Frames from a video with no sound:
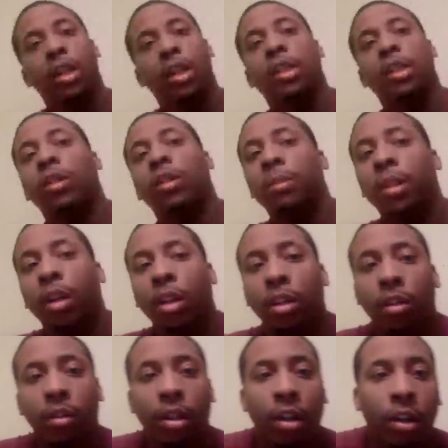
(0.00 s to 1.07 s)
He's gonna be
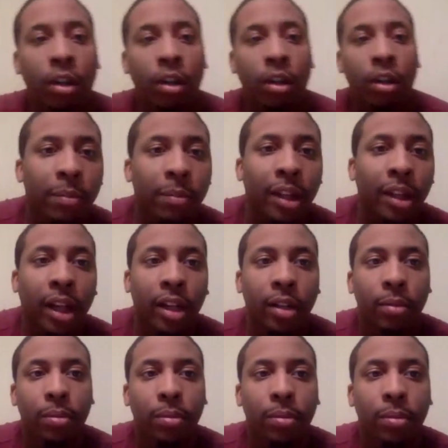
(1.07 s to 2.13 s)
all throughout my
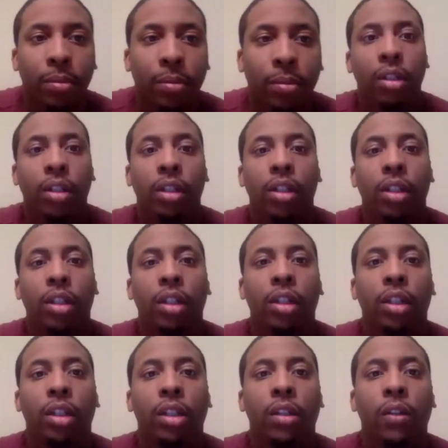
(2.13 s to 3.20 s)
lineups.
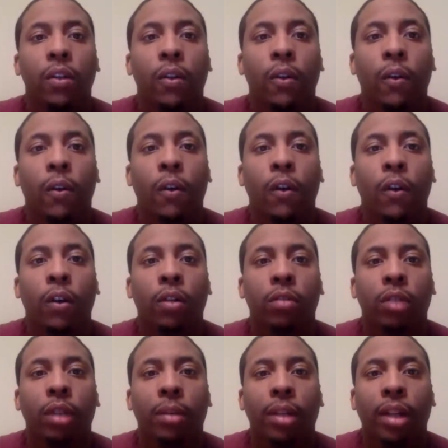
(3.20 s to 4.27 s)
All
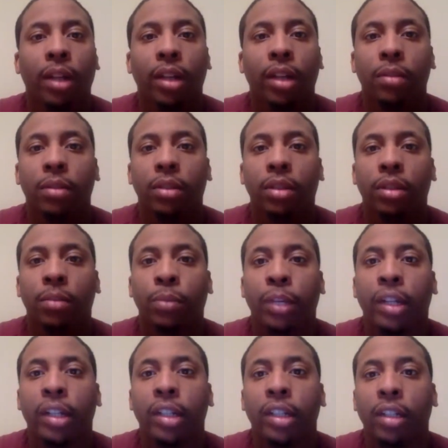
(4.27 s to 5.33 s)
throughout my lineups because
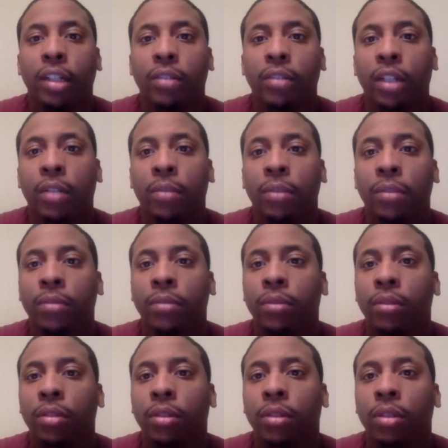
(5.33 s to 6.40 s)
Brady loves Edelman.
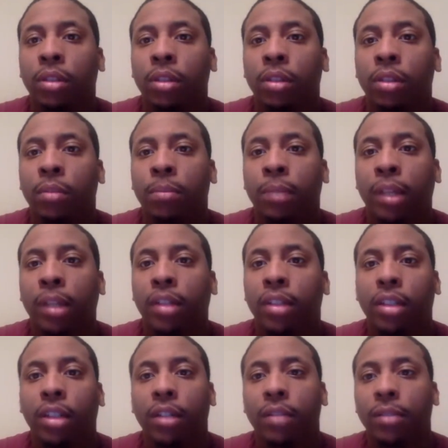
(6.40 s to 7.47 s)
Mm-hmm.
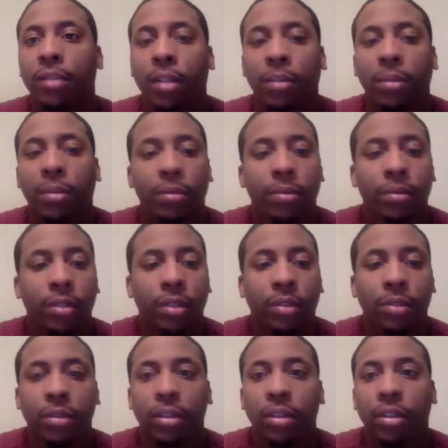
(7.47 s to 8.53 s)
Belichick loves Edelman for
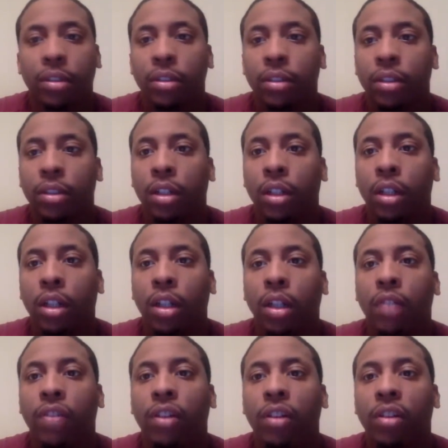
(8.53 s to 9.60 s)
some reason,
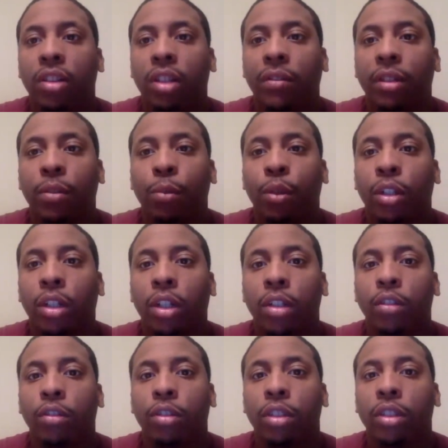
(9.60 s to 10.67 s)
even though he's
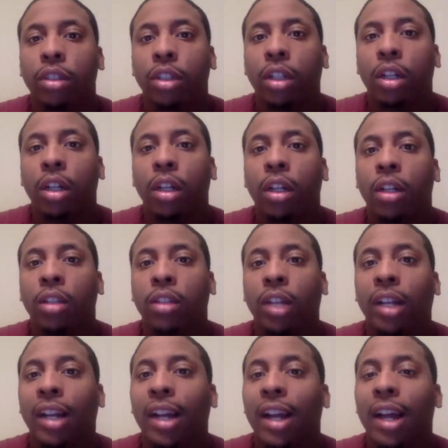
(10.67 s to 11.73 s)
7,100.
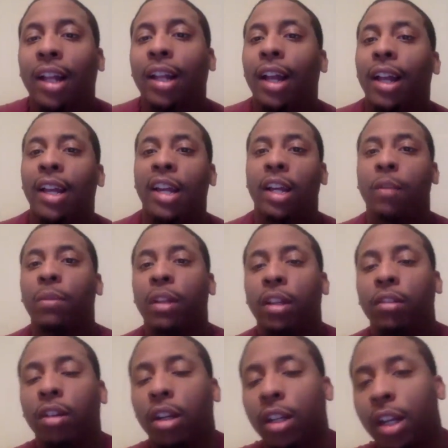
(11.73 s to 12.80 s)
So I got
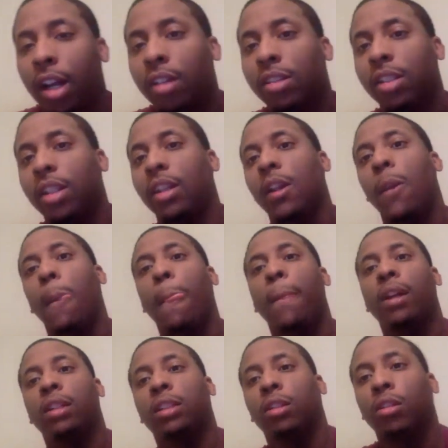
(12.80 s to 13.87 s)
Edelman, Gronkowski,
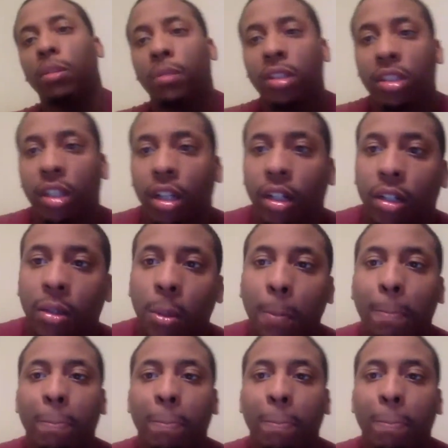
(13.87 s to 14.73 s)
Sony Michel,